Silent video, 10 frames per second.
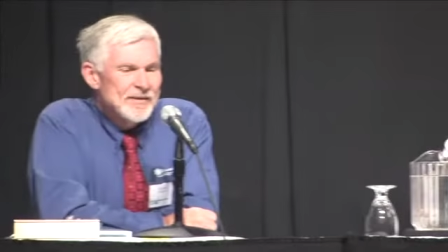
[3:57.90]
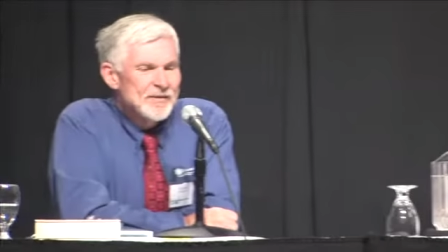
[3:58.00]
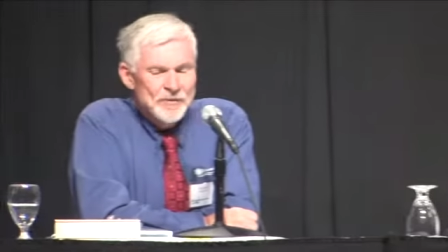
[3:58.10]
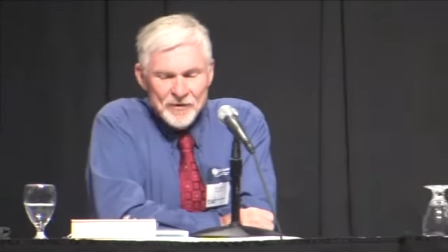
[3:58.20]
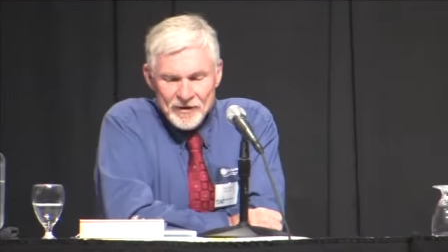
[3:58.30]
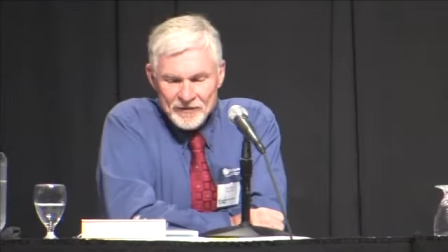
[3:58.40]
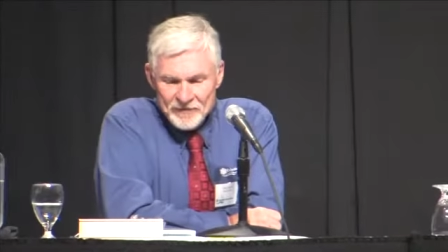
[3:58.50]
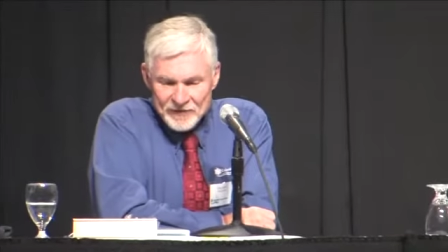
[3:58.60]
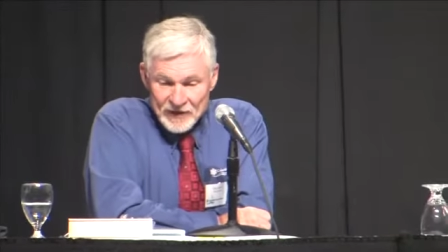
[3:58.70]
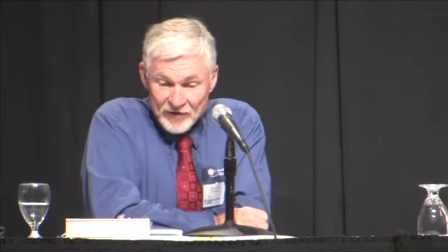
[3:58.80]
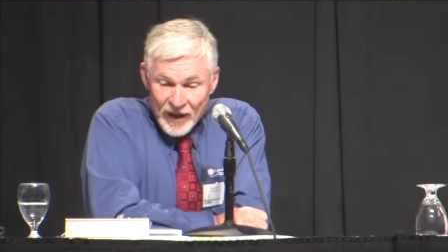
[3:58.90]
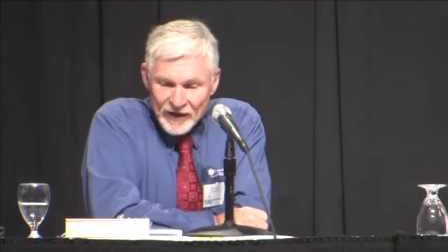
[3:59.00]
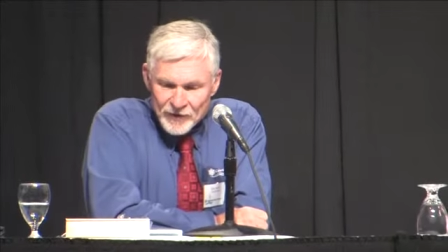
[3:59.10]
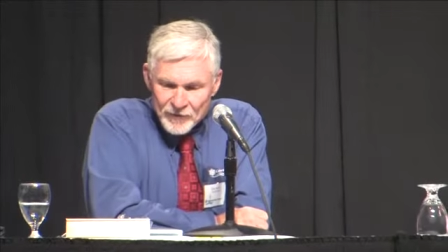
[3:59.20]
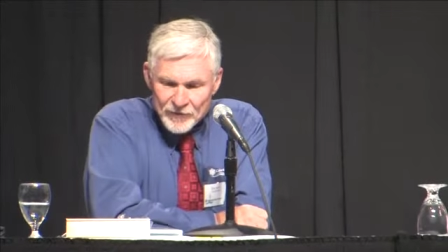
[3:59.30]
to uh, say
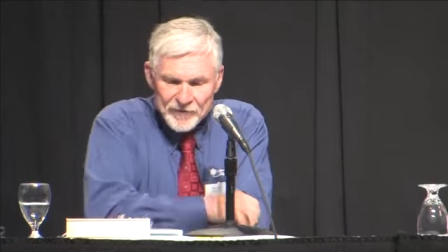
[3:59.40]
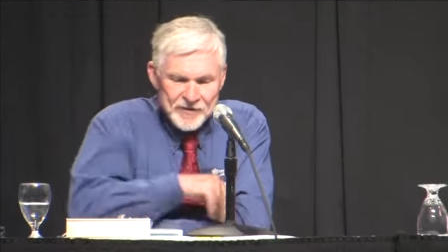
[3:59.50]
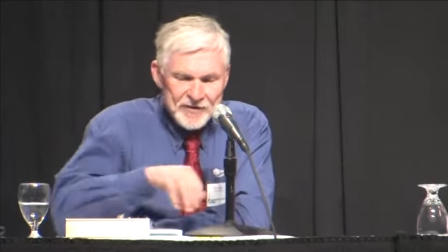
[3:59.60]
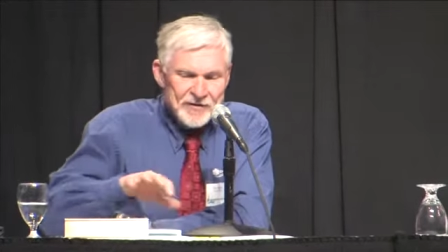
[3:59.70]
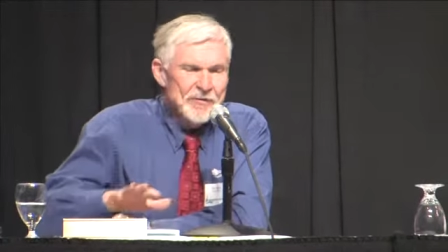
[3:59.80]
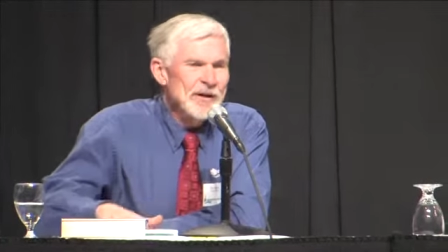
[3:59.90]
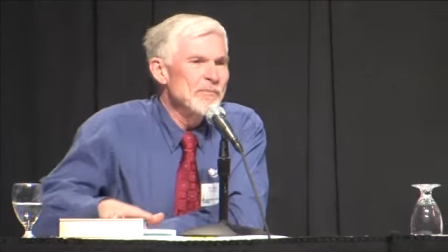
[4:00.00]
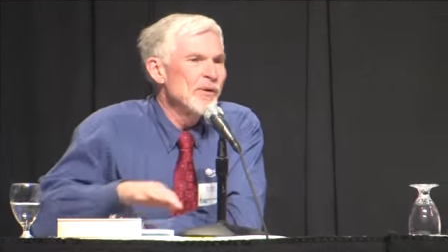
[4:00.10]
thank you for this great